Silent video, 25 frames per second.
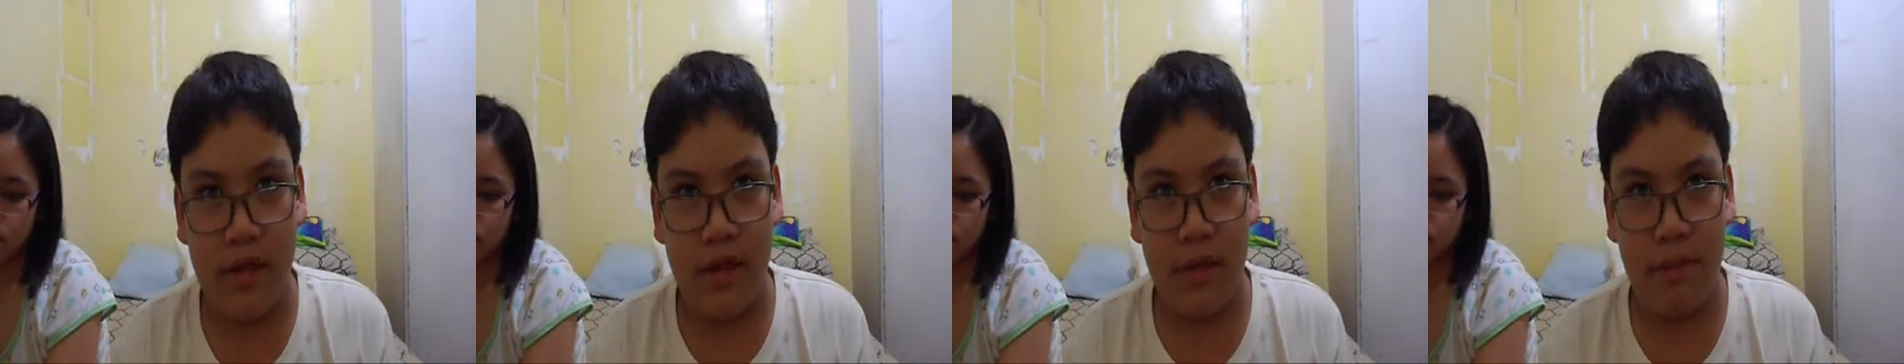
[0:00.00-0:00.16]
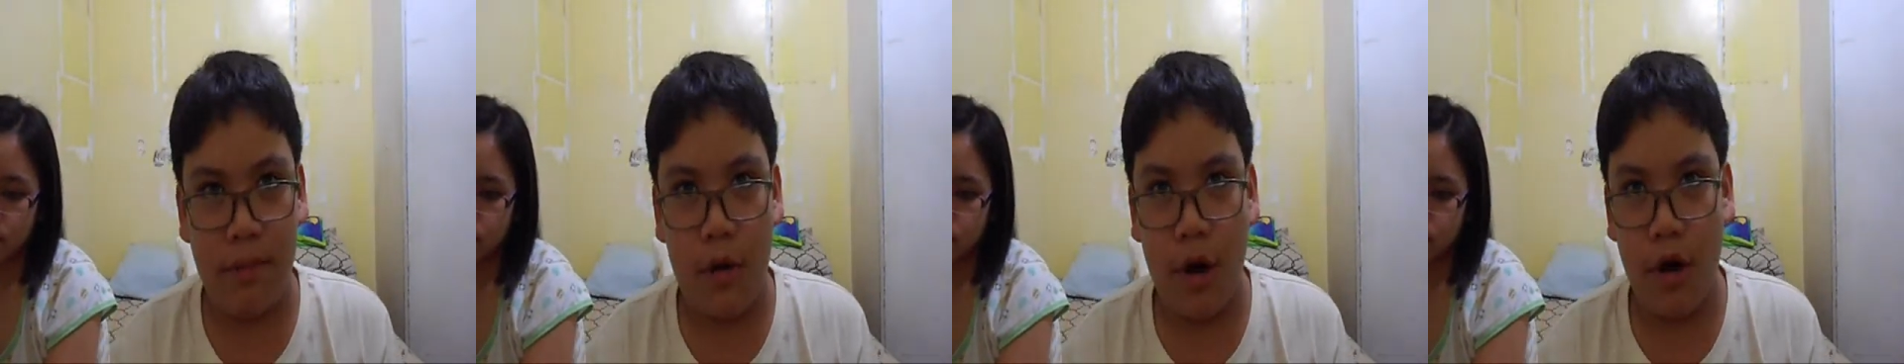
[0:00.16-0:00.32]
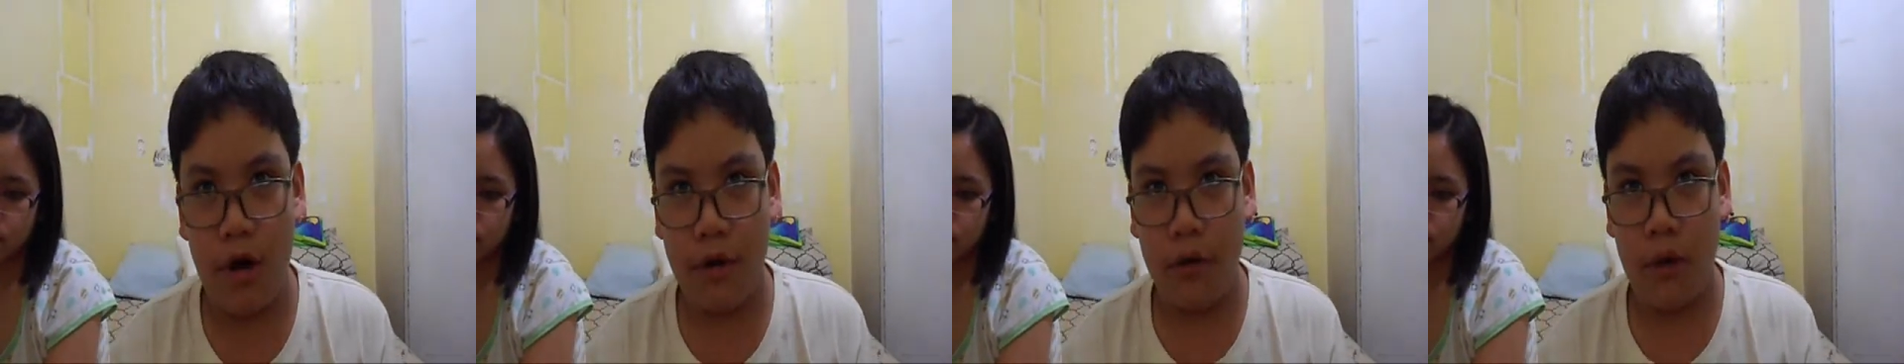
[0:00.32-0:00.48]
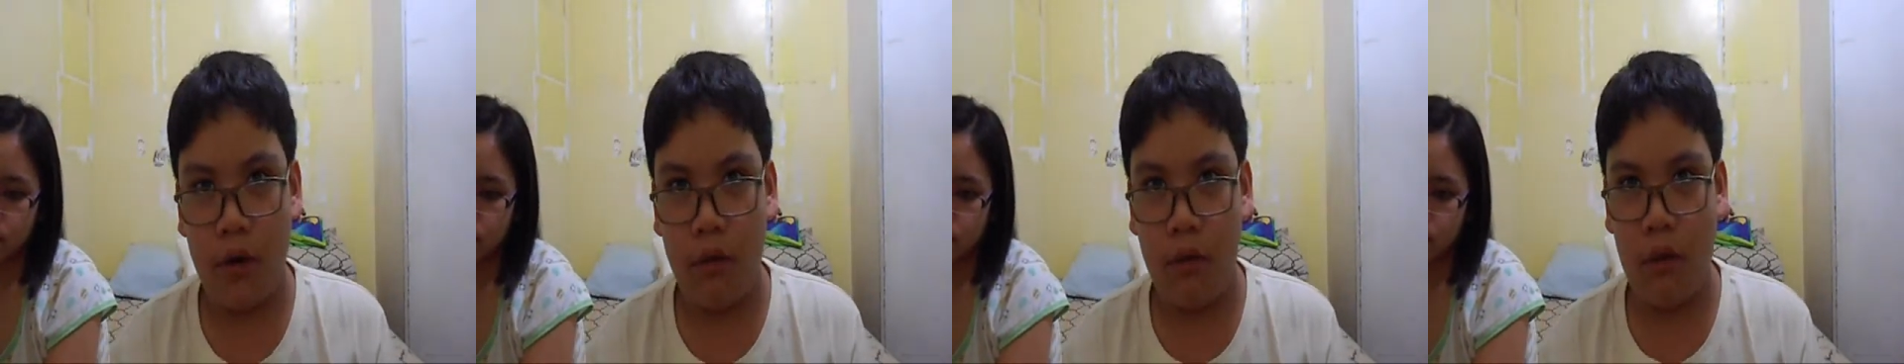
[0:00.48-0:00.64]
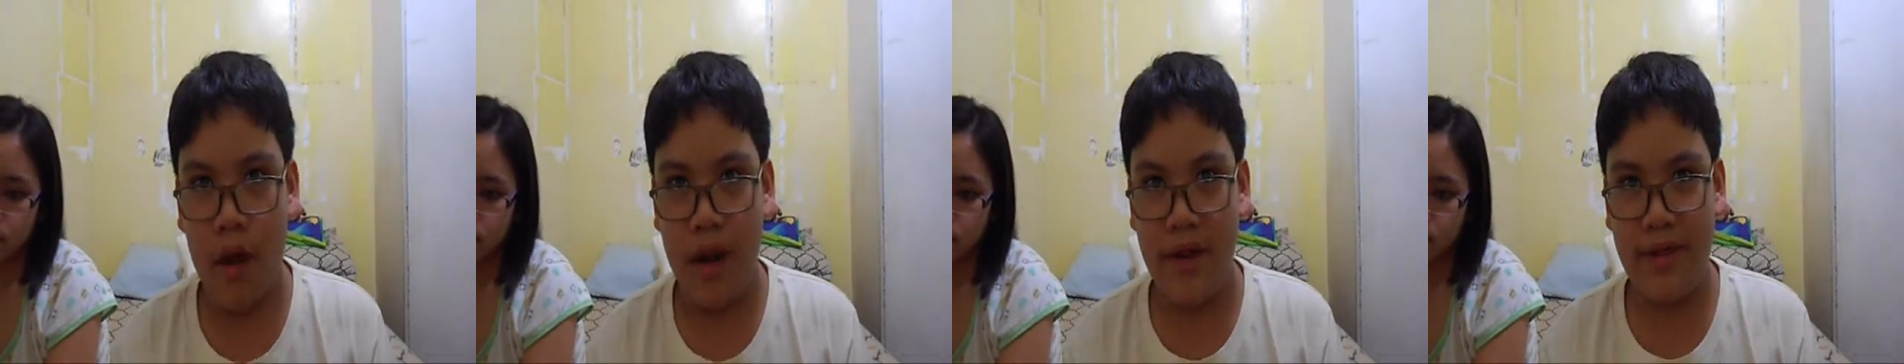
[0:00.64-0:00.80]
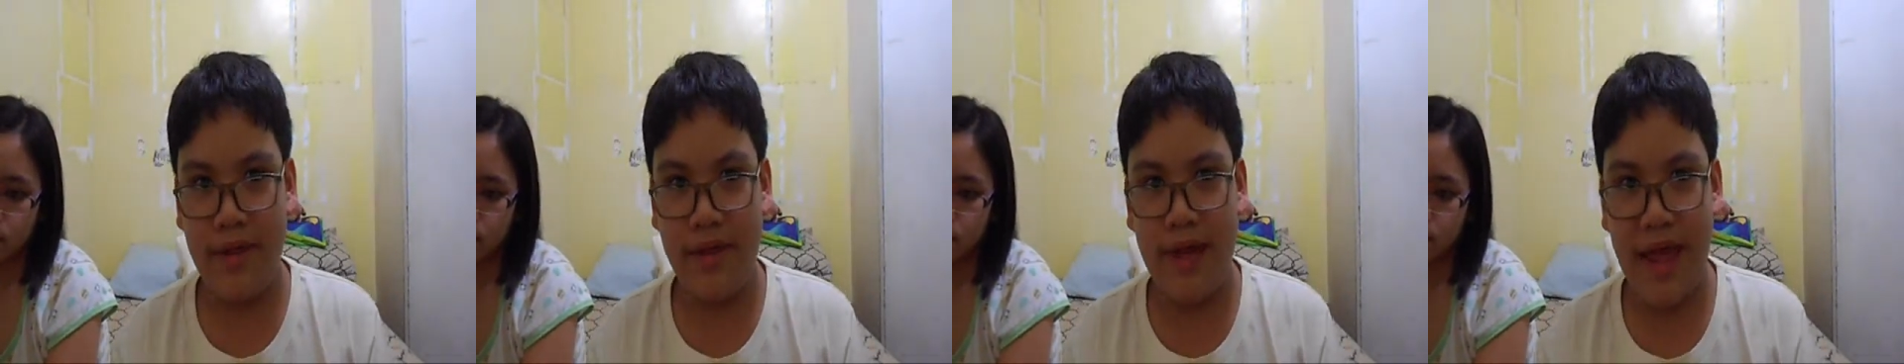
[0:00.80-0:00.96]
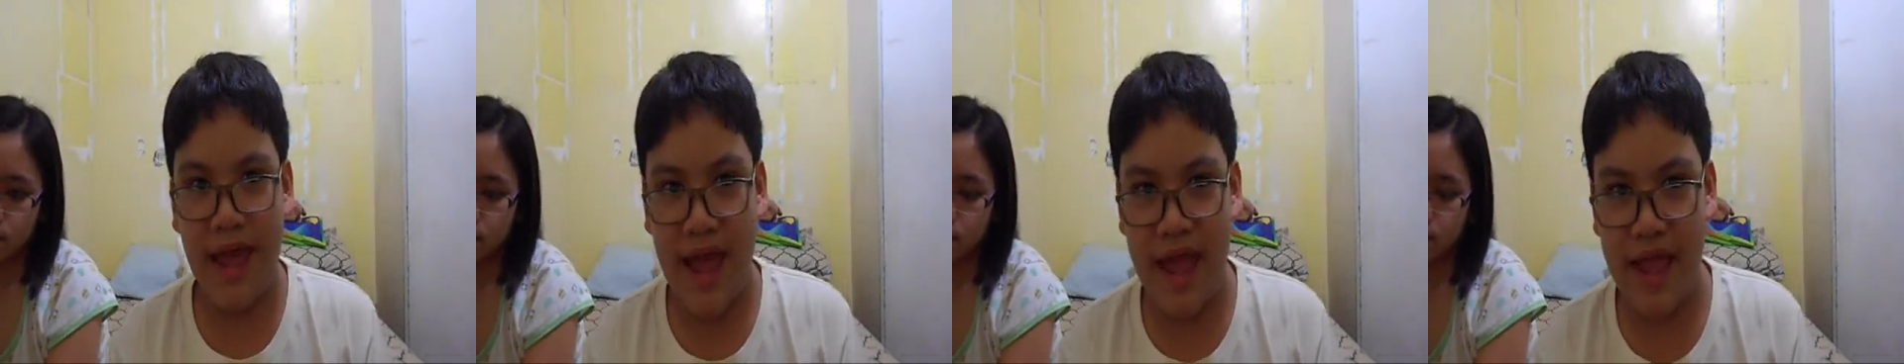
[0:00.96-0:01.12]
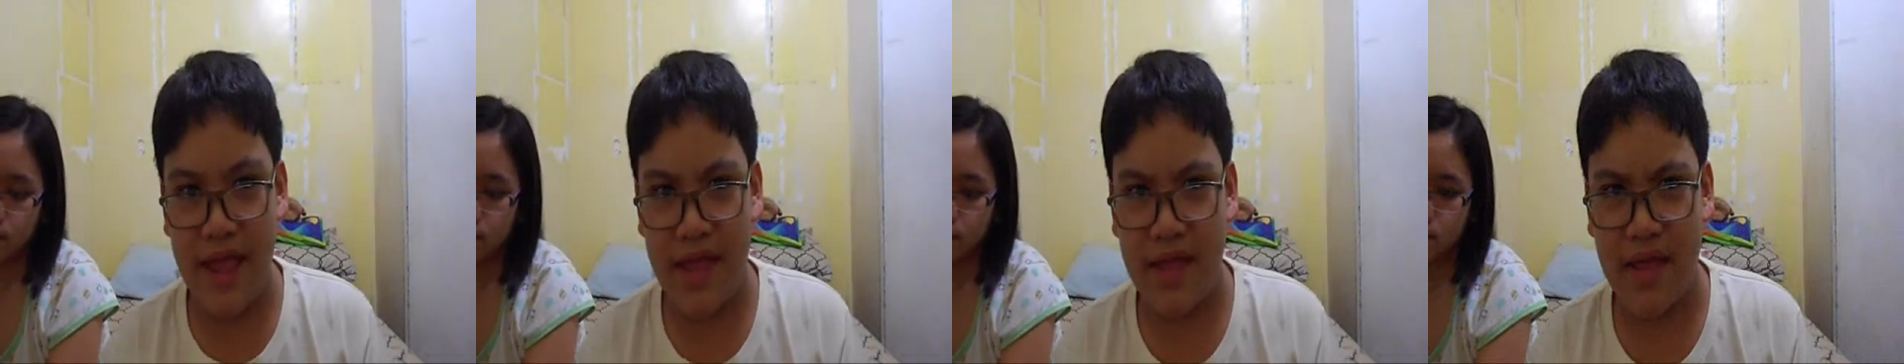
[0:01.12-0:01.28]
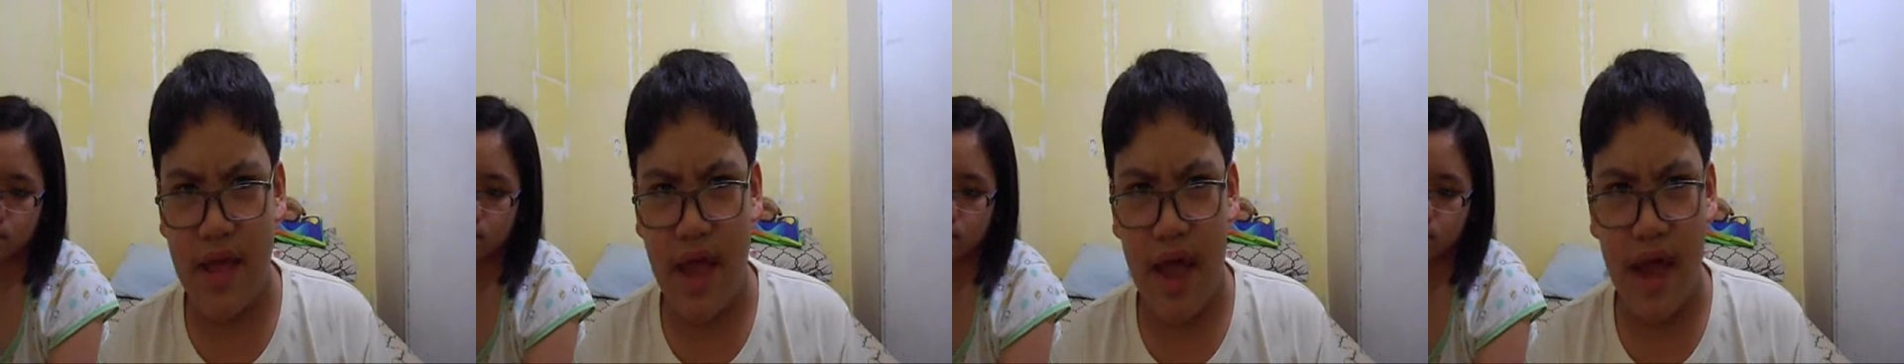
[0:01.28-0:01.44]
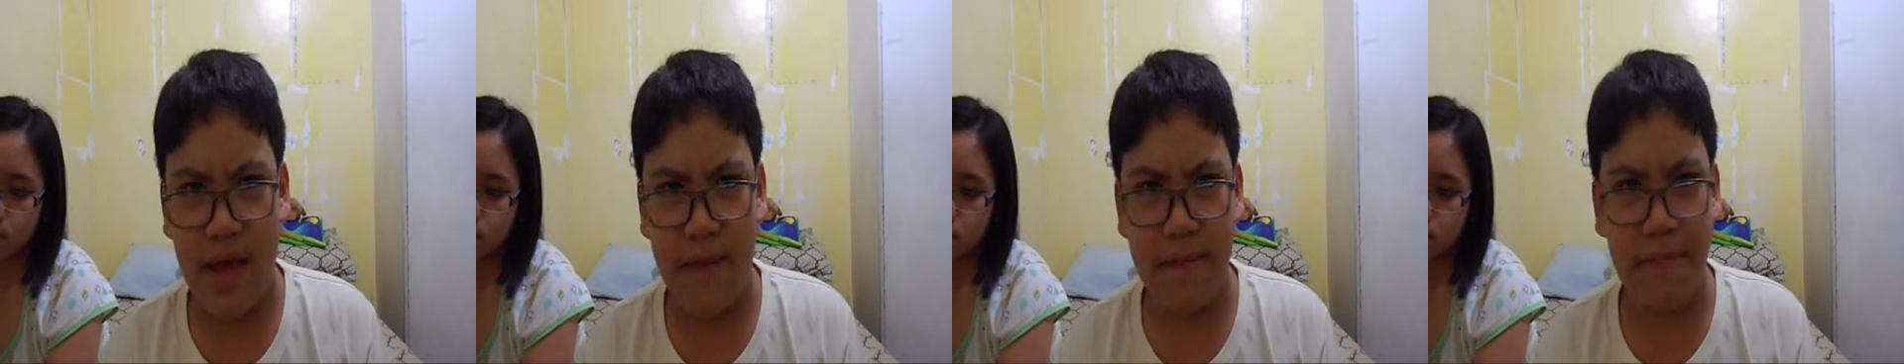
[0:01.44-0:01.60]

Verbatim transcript: his partner once again